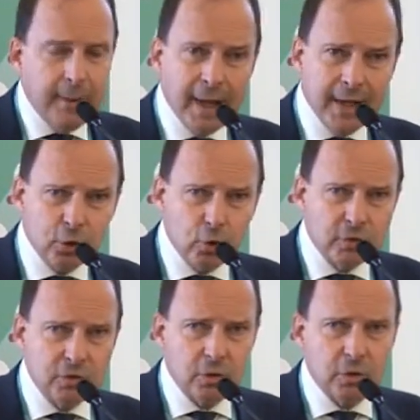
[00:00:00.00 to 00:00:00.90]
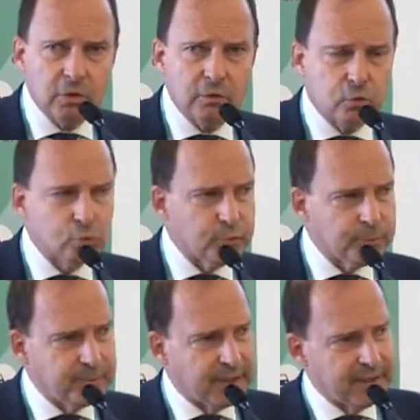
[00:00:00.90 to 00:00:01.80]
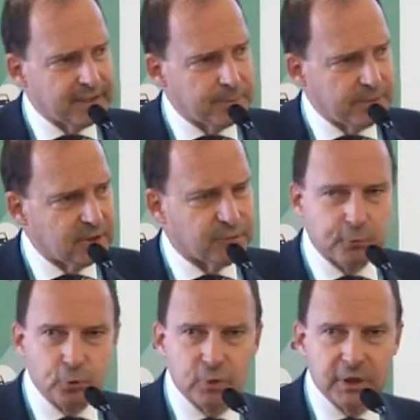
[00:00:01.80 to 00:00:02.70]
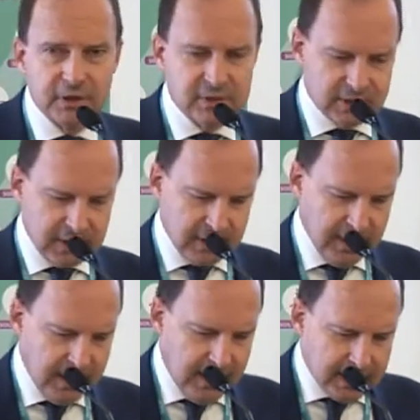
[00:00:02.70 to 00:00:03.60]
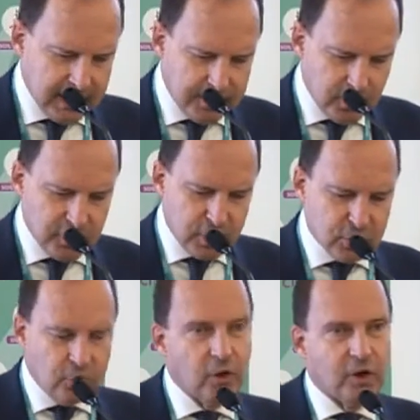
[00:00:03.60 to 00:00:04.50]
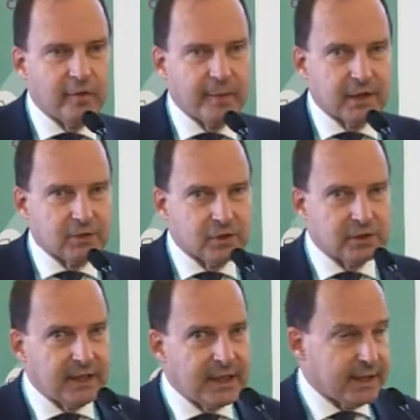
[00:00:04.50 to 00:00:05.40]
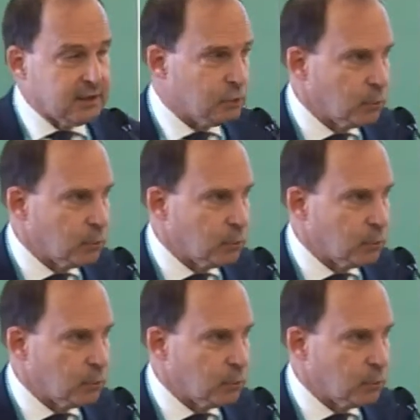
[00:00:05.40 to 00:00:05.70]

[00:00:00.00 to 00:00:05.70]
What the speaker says: And also, to get a bit futuristic, the provision of emergency alerts.